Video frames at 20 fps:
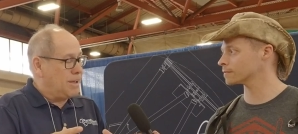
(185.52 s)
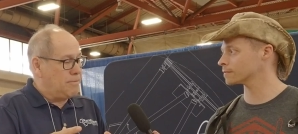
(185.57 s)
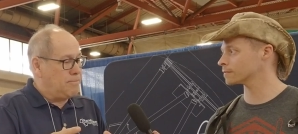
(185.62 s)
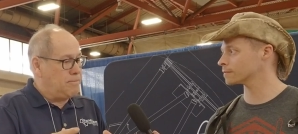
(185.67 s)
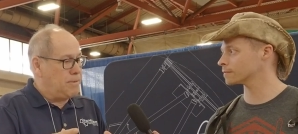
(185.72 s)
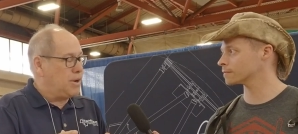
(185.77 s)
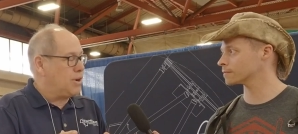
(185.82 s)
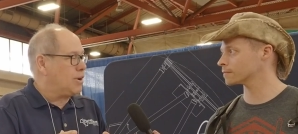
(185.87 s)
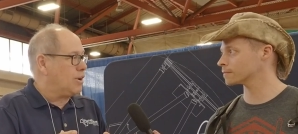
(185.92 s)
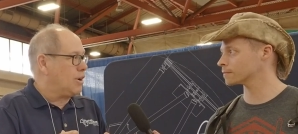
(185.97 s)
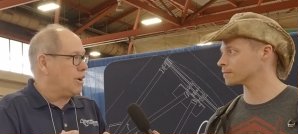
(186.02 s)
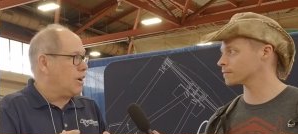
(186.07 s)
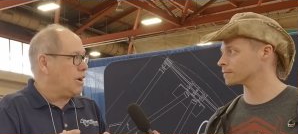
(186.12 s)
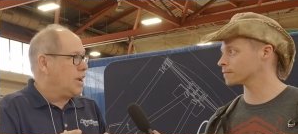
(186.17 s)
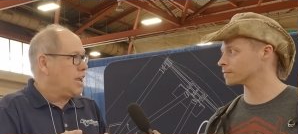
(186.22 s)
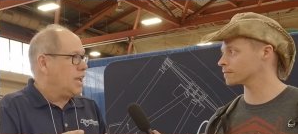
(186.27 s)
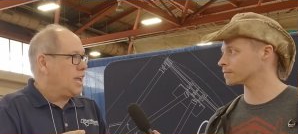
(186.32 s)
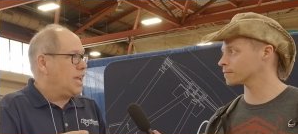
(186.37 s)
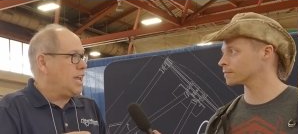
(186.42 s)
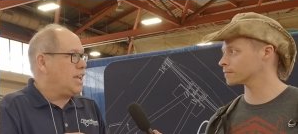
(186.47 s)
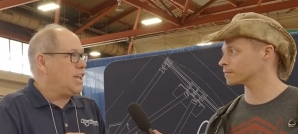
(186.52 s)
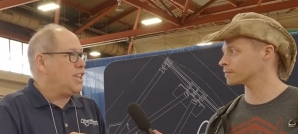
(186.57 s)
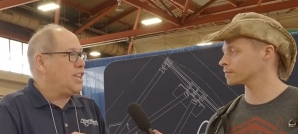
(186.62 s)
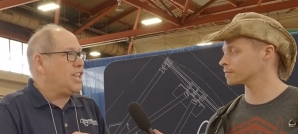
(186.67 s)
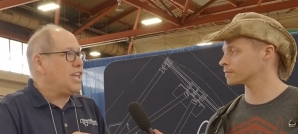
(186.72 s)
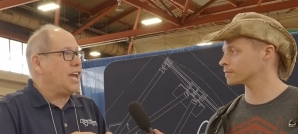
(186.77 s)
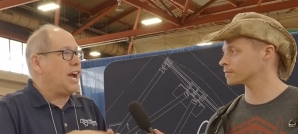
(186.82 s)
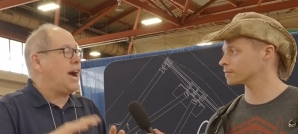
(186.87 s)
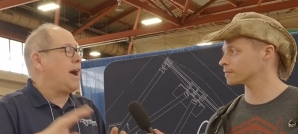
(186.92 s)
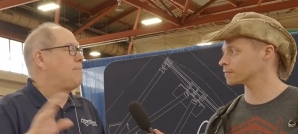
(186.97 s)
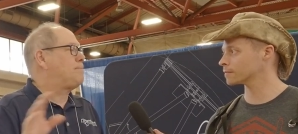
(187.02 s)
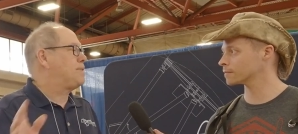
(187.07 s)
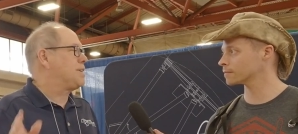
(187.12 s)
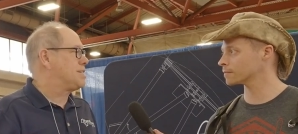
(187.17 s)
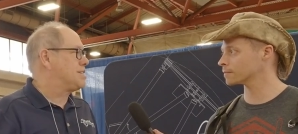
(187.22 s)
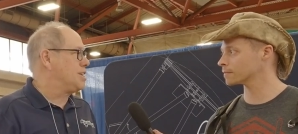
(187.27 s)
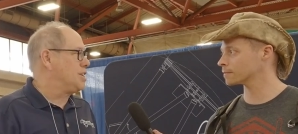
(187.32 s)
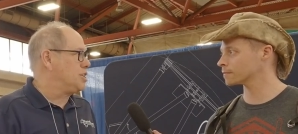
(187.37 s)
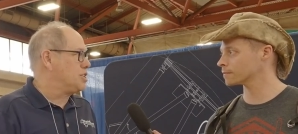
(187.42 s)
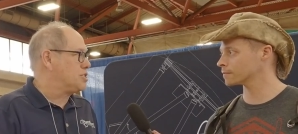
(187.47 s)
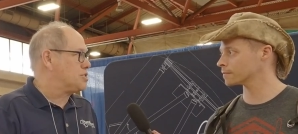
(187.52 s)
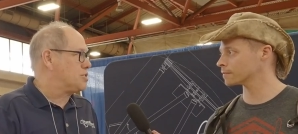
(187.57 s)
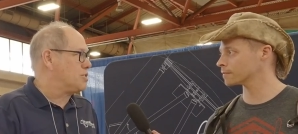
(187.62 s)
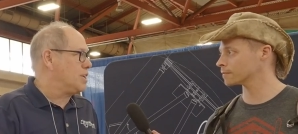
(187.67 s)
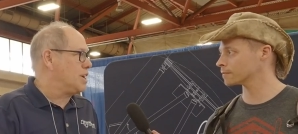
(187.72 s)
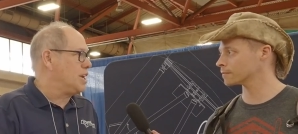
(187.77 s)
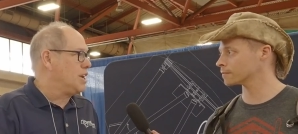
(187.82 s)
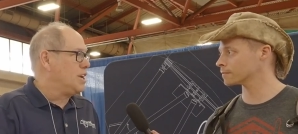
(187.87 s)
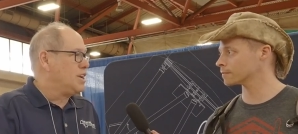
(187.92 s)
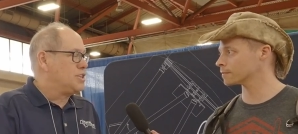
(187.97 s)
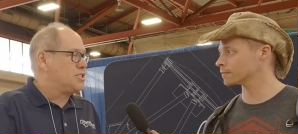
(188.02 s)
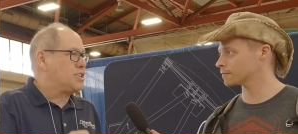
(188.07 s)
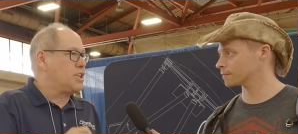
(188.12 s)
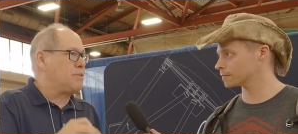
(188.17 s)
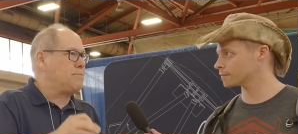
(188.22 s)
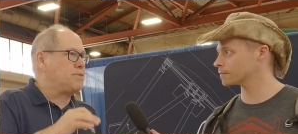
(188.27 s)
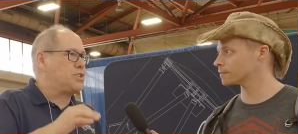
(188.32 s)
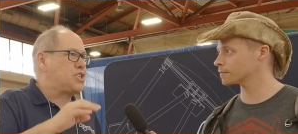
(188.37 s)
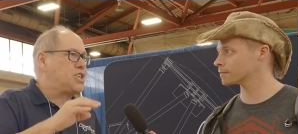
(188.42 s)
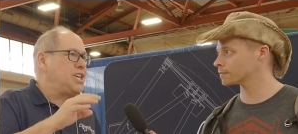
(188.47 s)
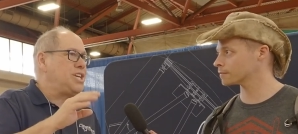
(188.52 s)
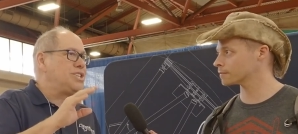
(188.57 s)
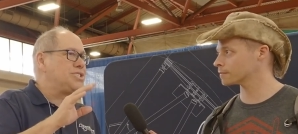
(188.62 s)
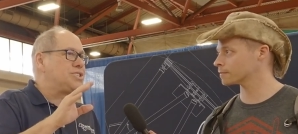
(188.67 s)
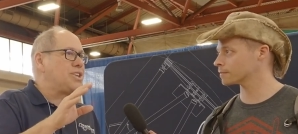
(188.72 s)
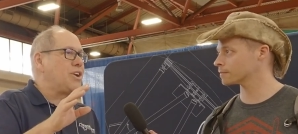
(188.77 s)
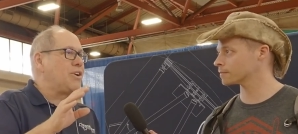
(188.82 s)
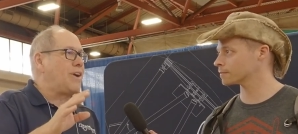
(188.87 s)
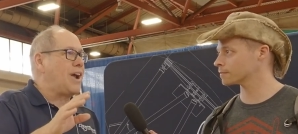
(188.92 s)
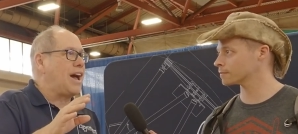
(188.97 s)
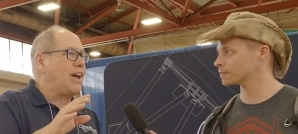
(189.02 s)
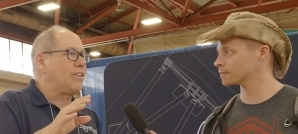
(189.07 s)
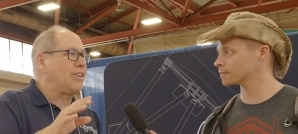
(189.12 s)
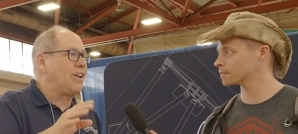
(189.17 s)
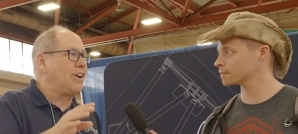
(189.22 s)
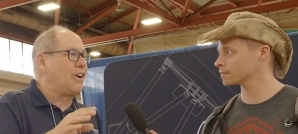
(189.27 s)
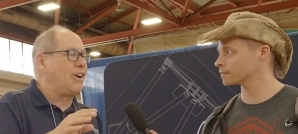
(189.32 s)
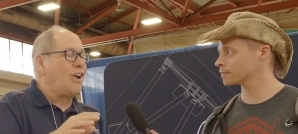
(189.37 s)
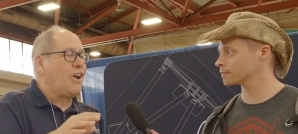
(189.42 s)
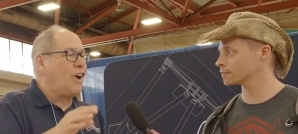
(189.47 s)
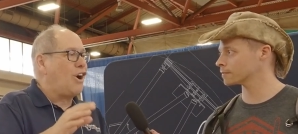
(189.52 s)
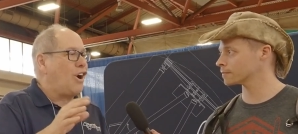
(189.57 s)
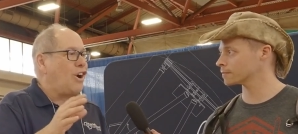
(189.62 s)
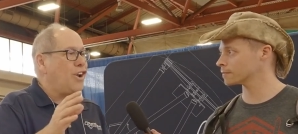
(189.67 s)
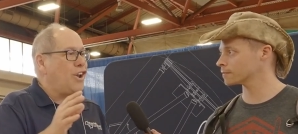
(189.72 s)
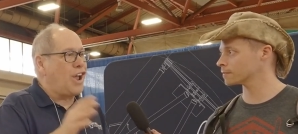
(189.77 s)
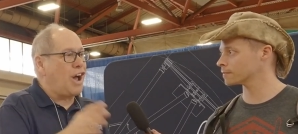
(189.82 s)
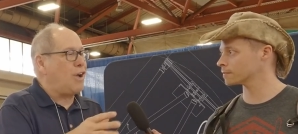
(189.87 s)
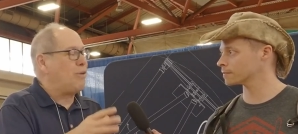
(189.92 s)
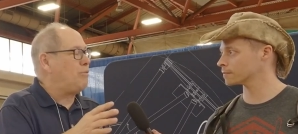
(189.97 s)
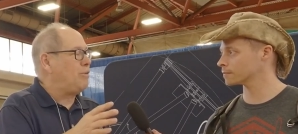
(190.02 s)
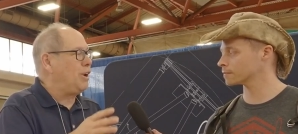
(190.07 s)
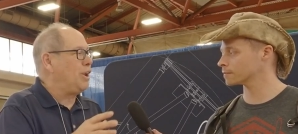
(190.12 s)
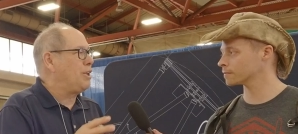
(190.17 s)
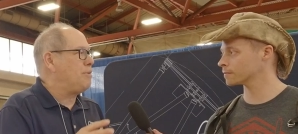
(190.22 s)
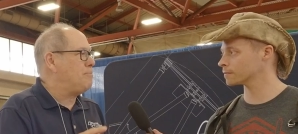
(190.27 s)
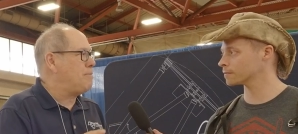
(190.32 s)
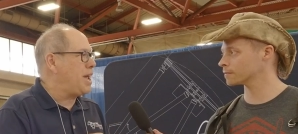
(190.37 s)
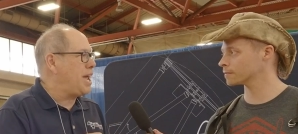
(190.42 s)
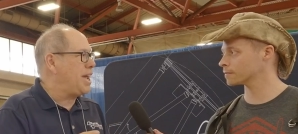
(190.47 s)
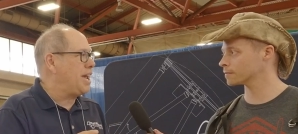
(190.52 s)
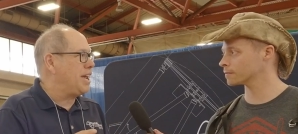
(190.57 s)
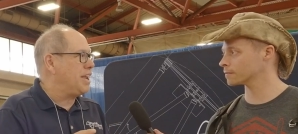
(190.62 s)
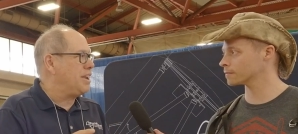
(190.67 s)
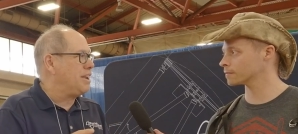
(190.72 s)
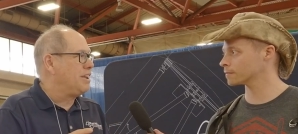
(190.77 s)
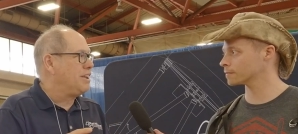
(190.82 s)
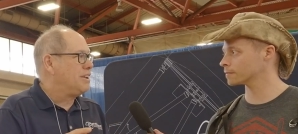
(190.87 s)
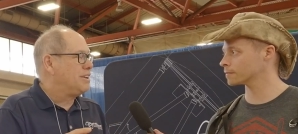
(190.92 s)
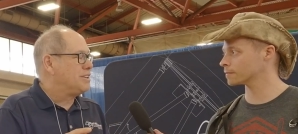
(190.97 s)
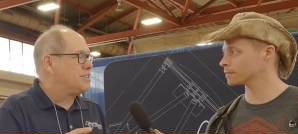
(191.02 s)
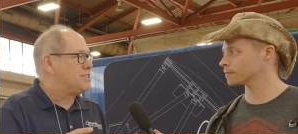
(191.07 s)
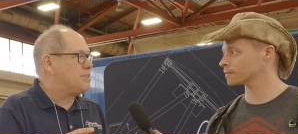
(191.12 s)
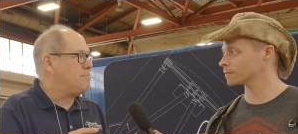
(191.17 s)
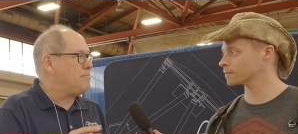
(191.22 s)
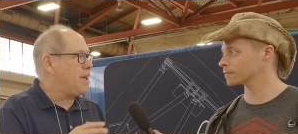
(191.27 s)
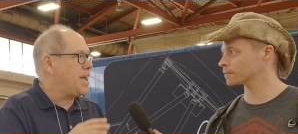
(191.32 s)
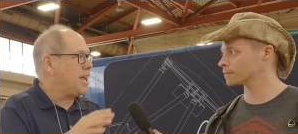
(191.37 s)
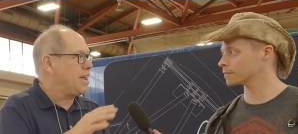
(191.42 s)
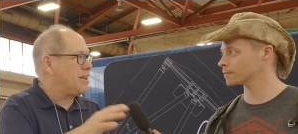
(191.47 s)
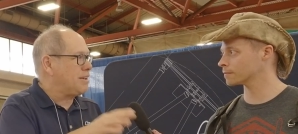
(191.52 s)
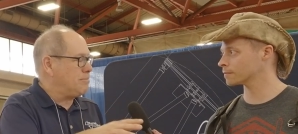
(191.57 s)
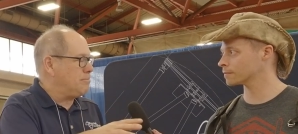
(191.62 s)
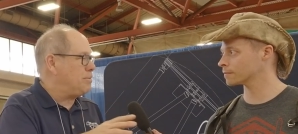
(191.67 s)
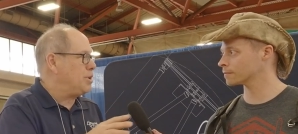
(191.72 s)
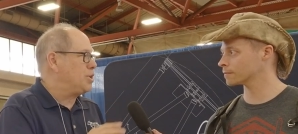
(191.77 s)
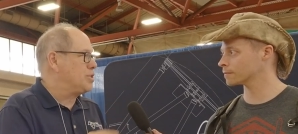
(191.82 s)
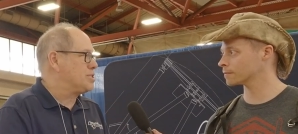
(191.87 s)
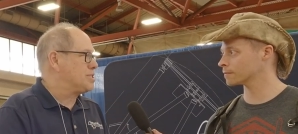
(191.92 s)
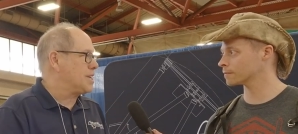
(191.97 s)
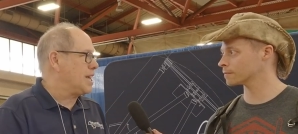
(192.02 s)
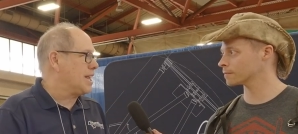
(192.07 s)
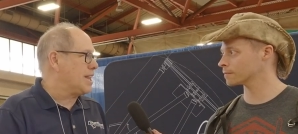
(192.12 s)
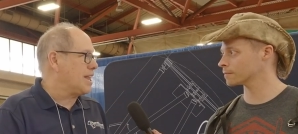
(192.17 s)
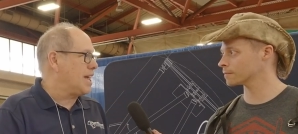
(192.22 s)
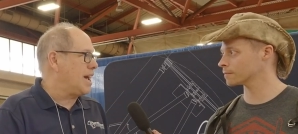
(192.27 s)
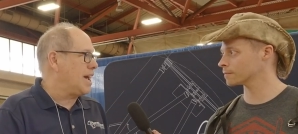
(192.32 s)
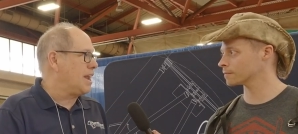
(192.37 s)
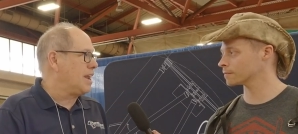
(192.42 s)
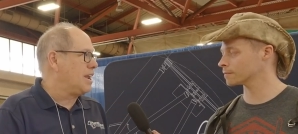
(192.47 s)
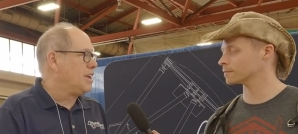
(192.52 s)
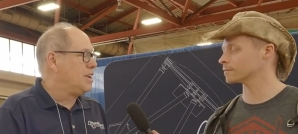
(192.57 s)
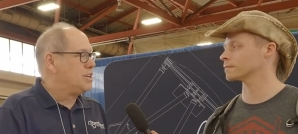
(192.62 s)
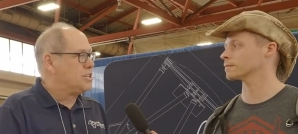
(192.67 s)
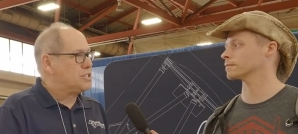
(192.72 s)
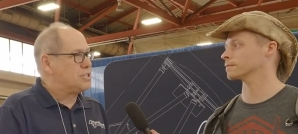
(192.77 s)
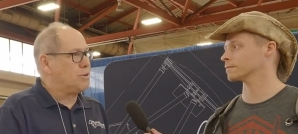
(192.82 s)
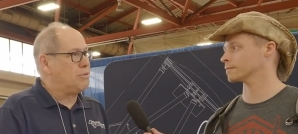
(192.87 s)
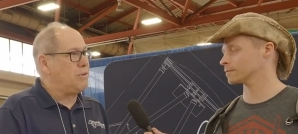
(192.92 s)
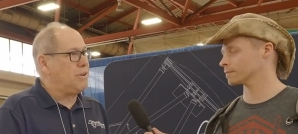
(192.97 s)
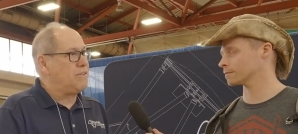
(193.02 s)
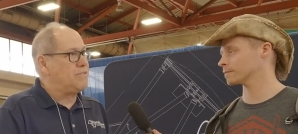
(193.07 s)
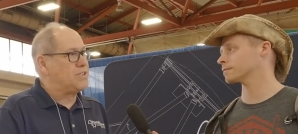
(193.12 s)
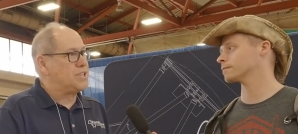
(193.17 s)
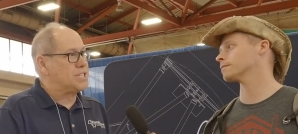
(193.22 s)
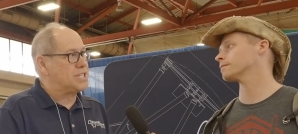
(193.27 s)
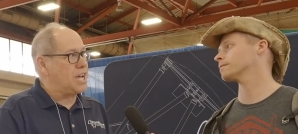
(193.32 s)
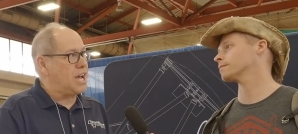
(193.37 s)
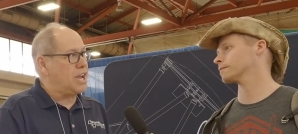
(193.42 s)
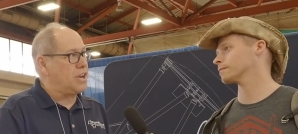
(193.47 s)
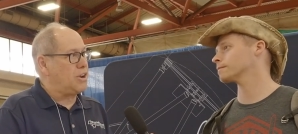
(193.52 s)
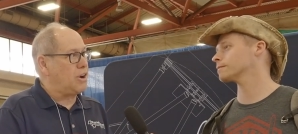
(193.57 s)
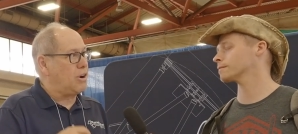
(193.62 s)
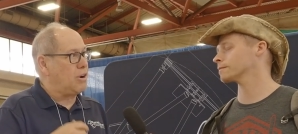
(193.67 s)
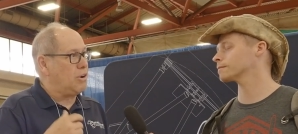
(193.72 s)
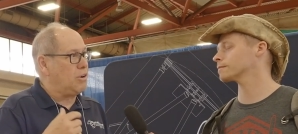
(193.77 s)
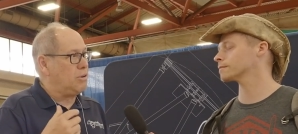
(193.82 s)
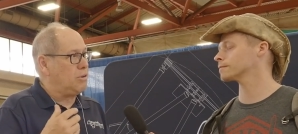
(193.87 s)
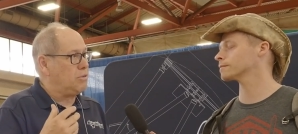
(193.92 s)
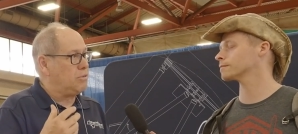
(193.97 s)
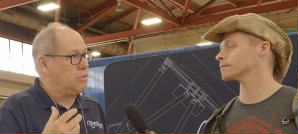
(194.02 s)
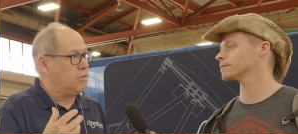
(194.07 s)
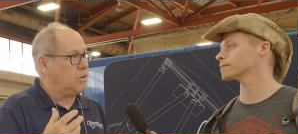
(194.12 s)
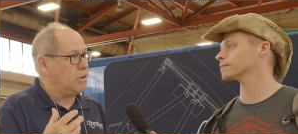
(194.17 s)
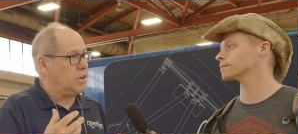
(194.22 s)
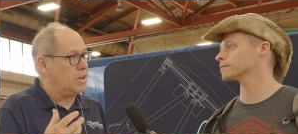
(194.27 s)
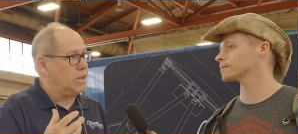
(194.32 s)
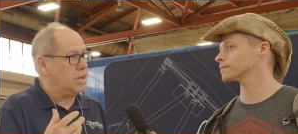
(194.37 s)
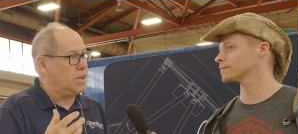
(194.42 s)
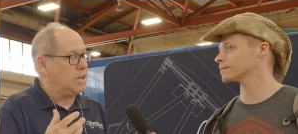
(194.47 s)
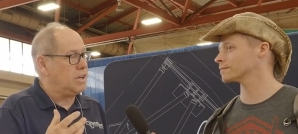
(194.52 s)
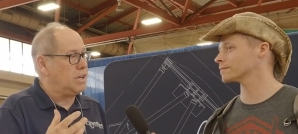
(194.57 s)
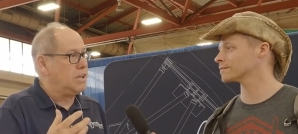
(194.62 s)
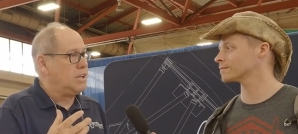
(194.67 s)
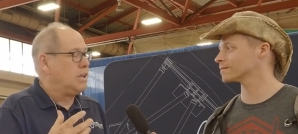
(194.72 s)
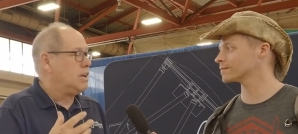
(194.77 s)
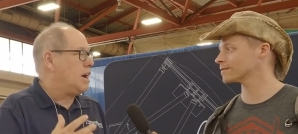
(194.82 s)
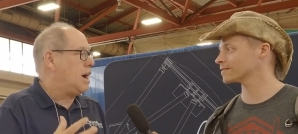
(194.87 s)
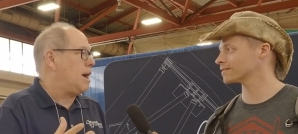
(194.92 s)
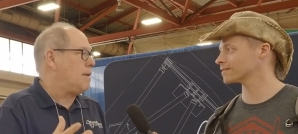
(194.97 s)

Speaker 1: mirror in the optics industry. So the machines that are out there are not really made to make mirrors like that. Mm -hmm. So we've designed our own uh,